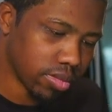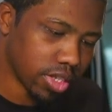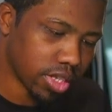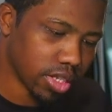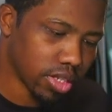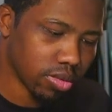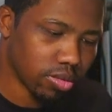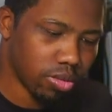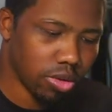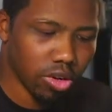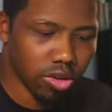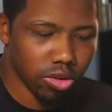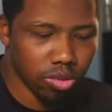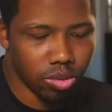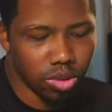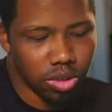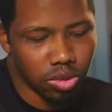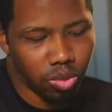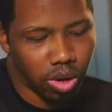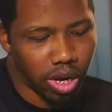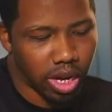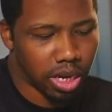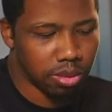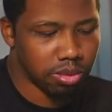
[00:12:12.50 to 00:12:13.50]
We just
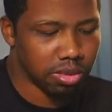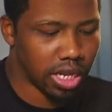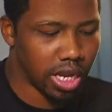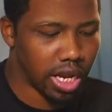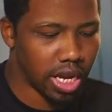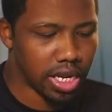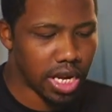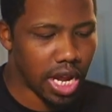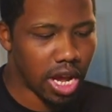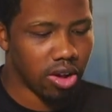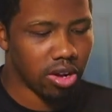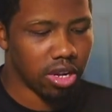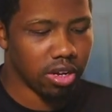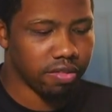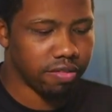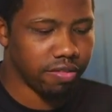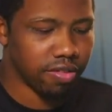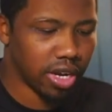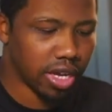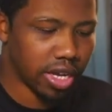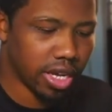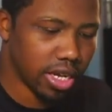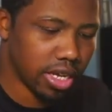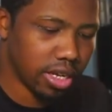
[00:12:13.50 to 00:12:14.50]
wind up adding our little
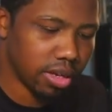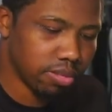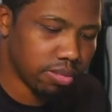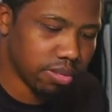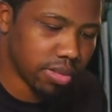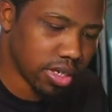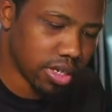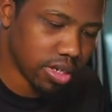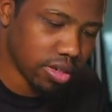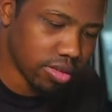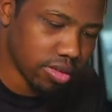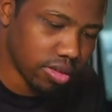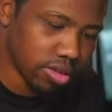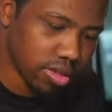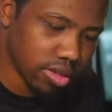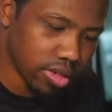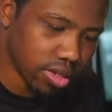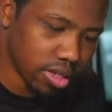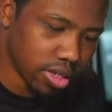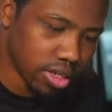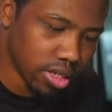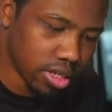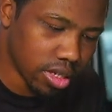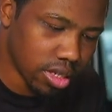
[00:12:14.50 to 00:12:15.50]
flame, you know.
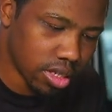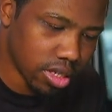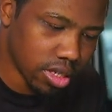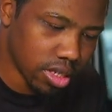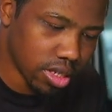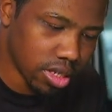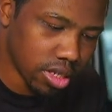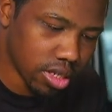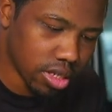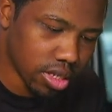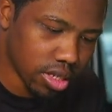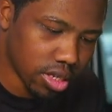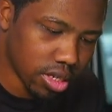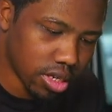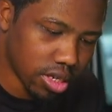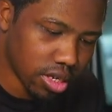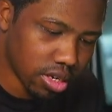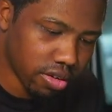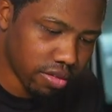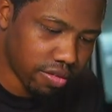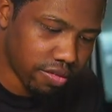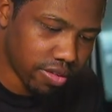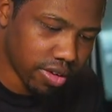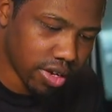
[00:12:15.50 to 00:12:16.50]

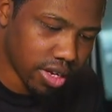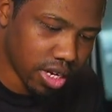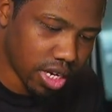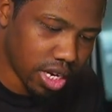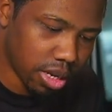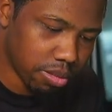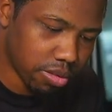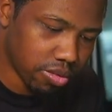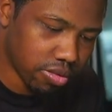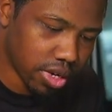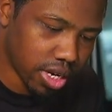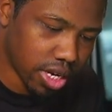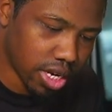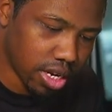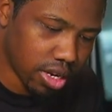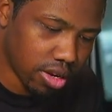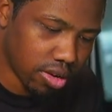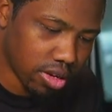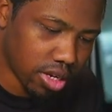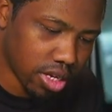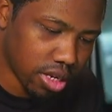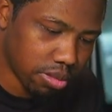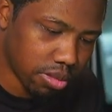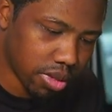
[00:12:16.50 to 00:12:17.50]
Little flare come
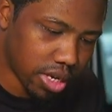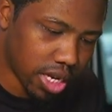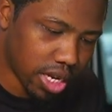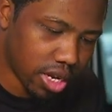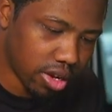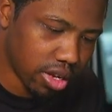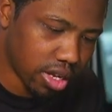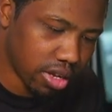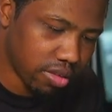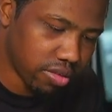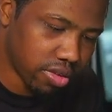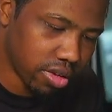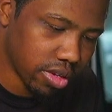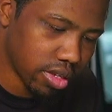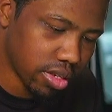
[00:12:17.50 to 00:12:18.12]
around, come down heavy.